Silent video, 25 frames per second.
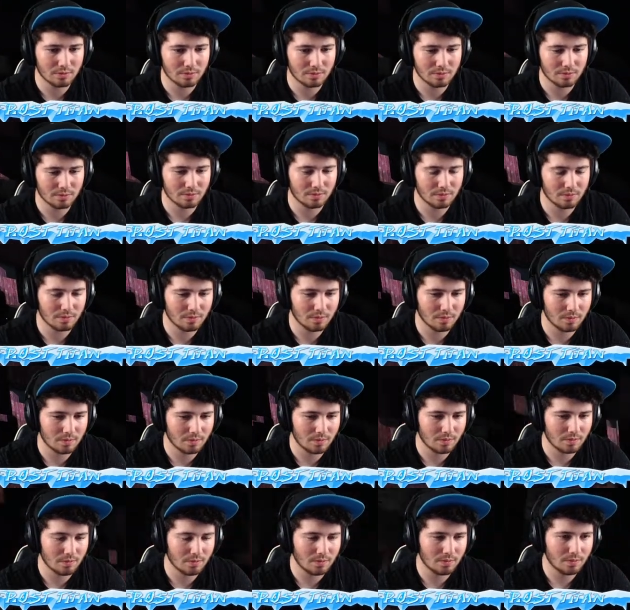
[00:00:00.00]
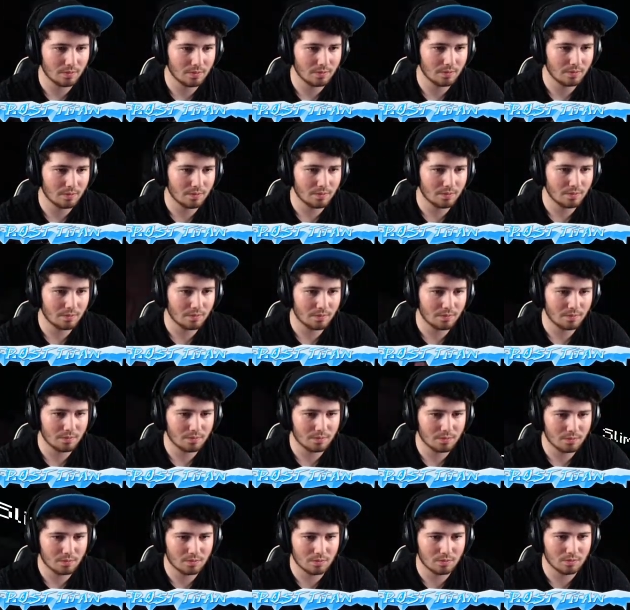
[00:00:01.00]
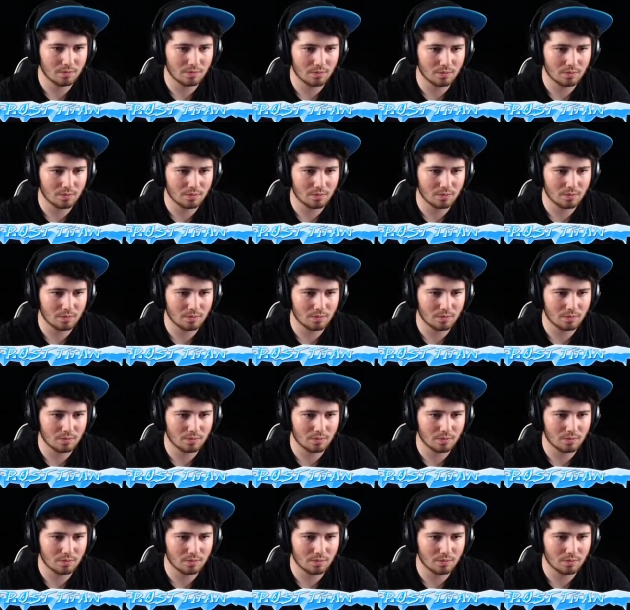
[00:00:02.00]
[no speech]